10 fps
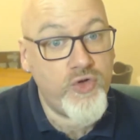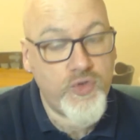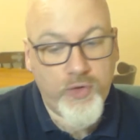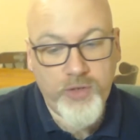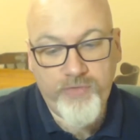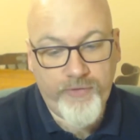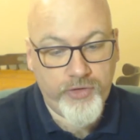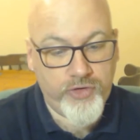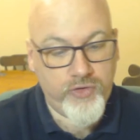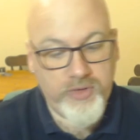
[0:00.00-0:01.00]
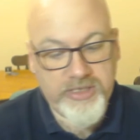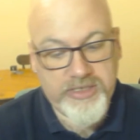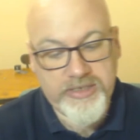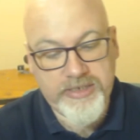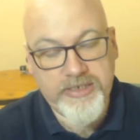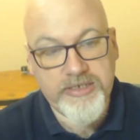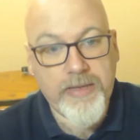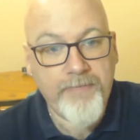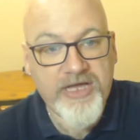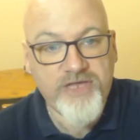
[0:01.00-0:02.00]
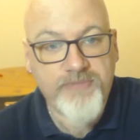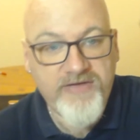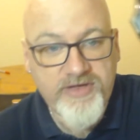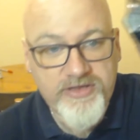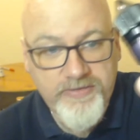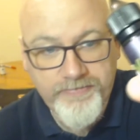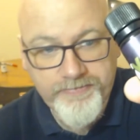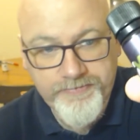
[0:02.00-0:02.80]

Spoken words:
juice we're going to move on to is mixed berries.